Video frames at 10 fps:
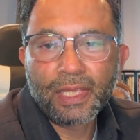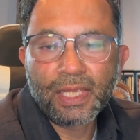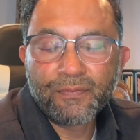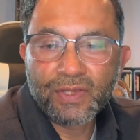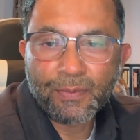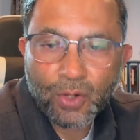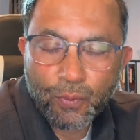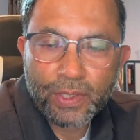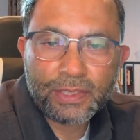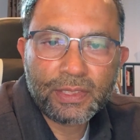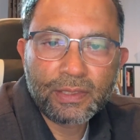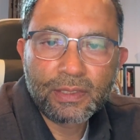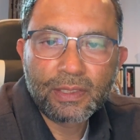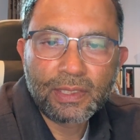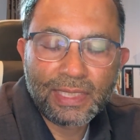If you have quit
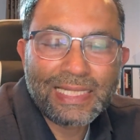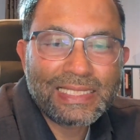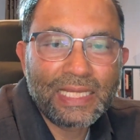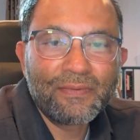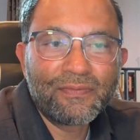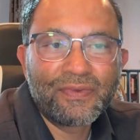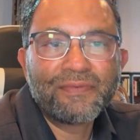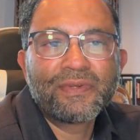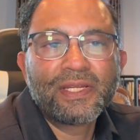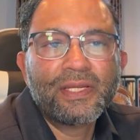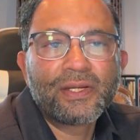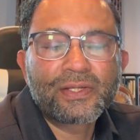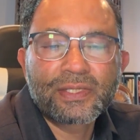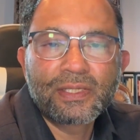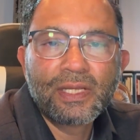less than 15
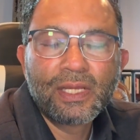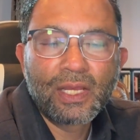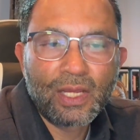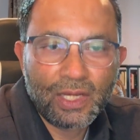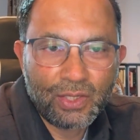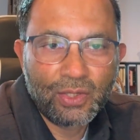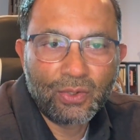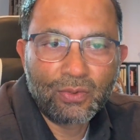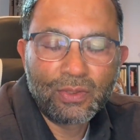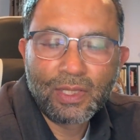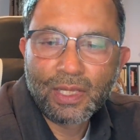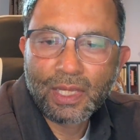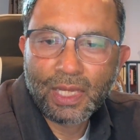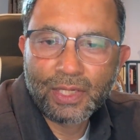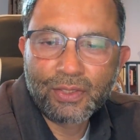years ago
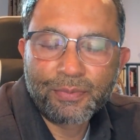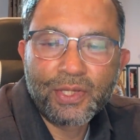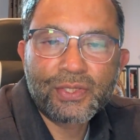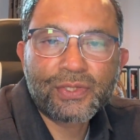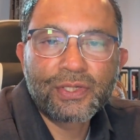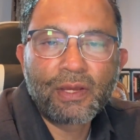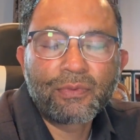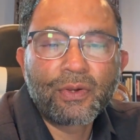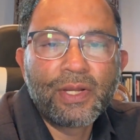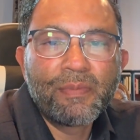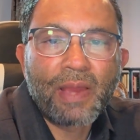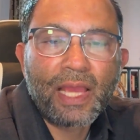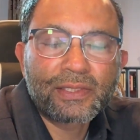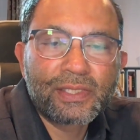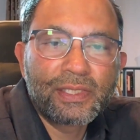and you have history of 30
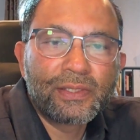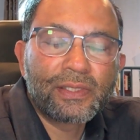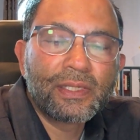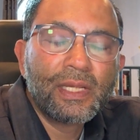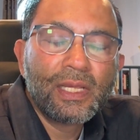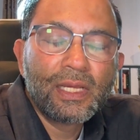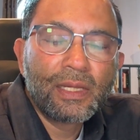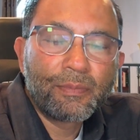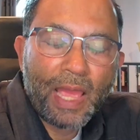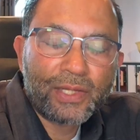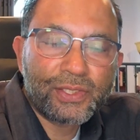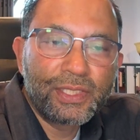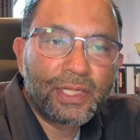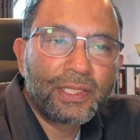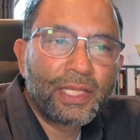packs a year,
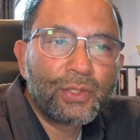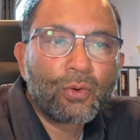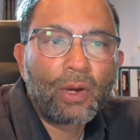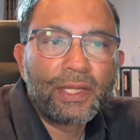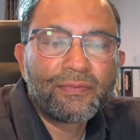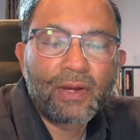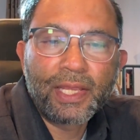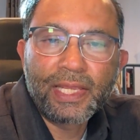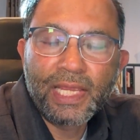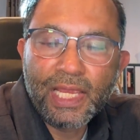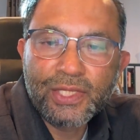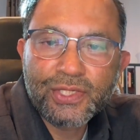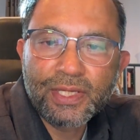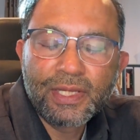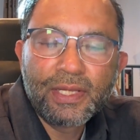then you qualify.
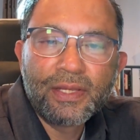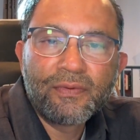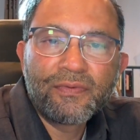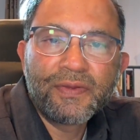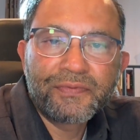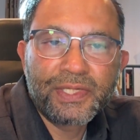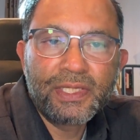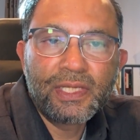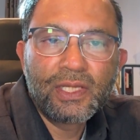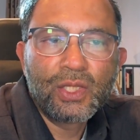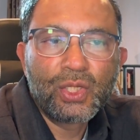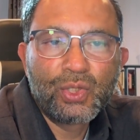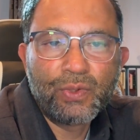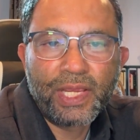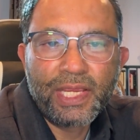Age 50
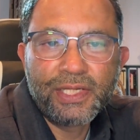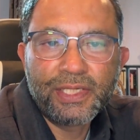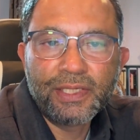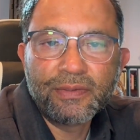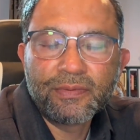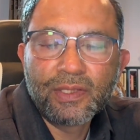to 80.